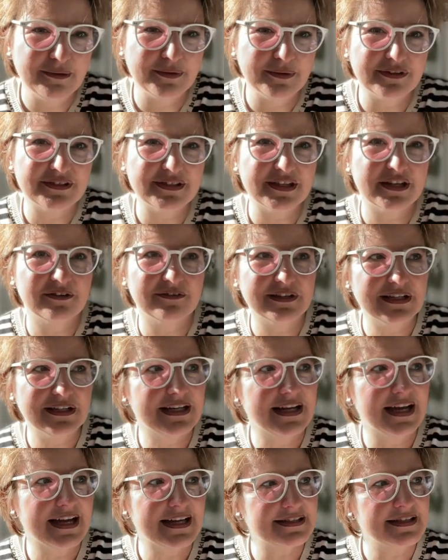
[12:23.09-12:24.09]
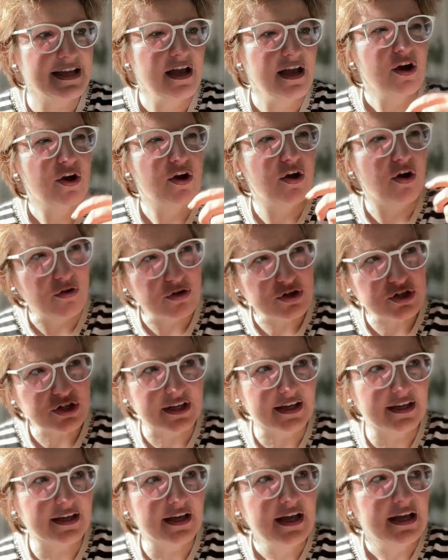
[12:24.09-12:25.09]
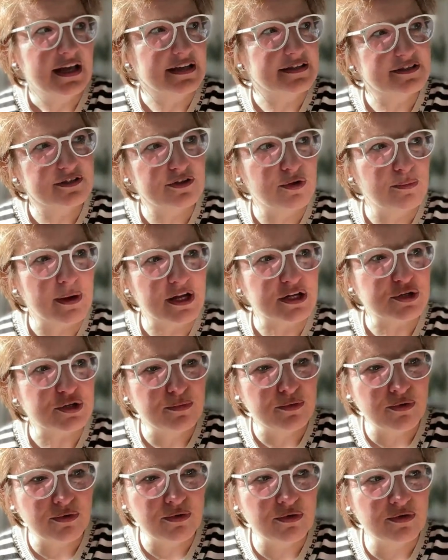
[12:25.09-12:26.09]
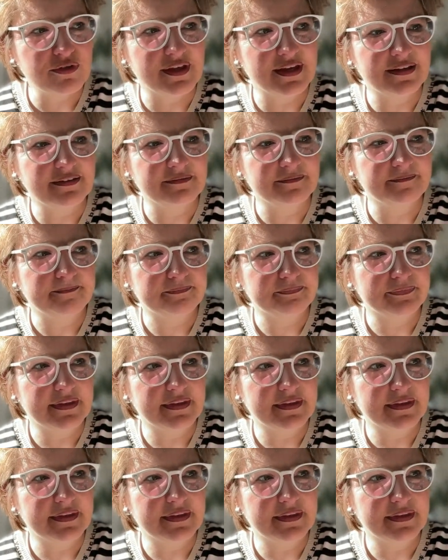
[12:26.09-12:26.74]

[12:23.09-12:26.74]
because I realized coaching is so much more than